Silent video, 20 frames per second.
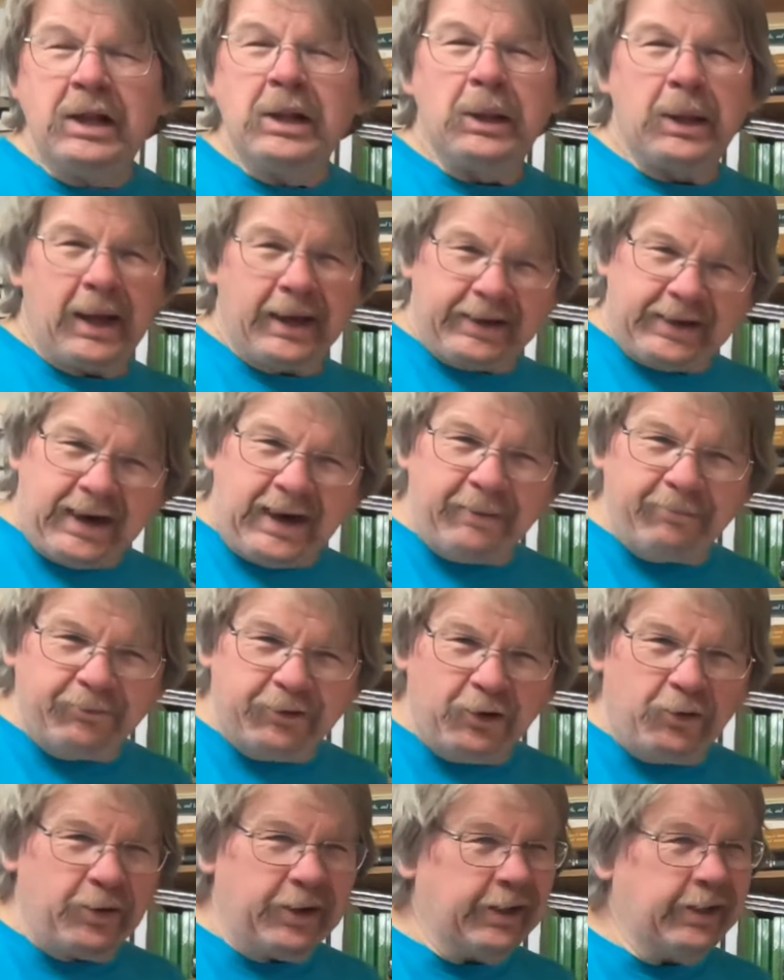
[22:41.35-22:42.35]
like I'm
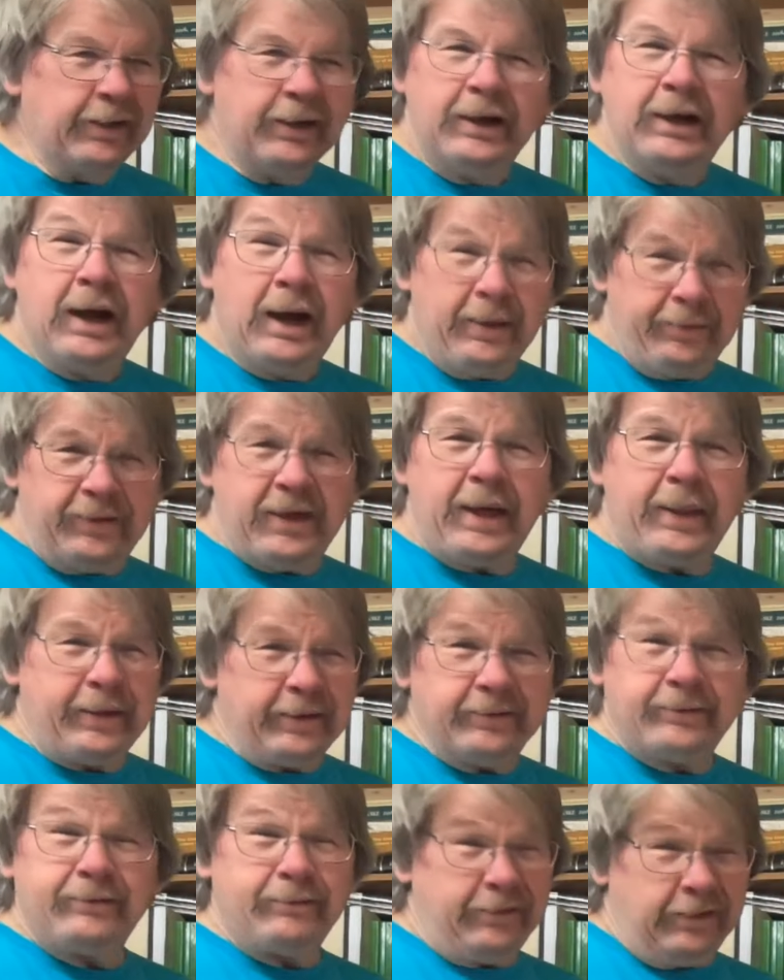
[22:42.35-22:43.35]
doing. And then
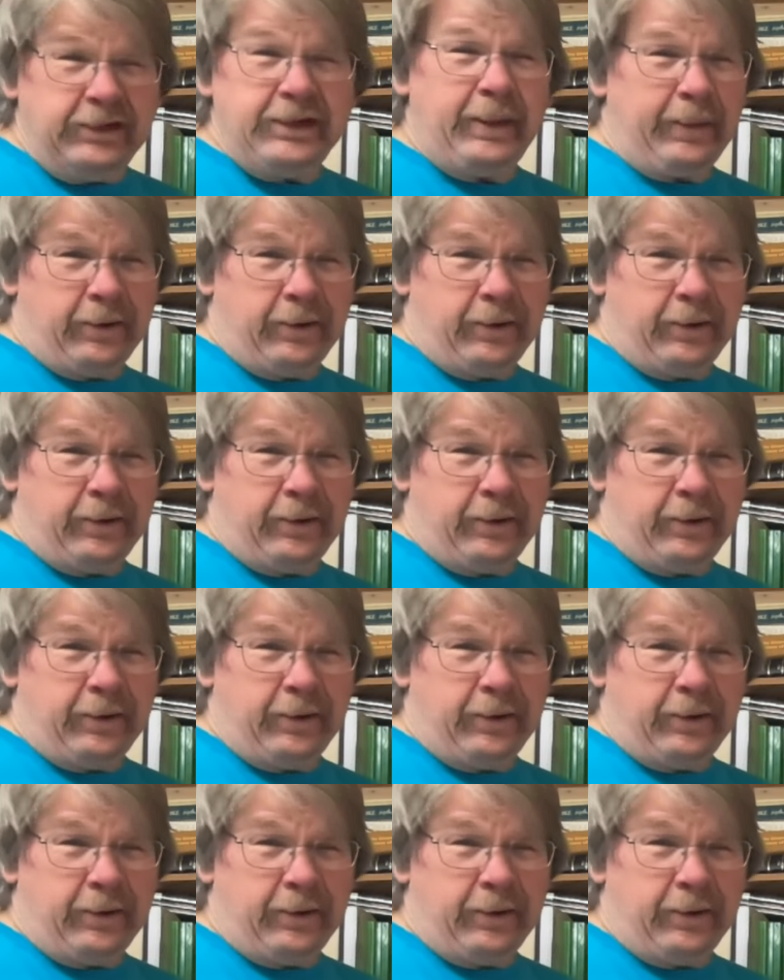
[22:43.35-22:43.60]
it, you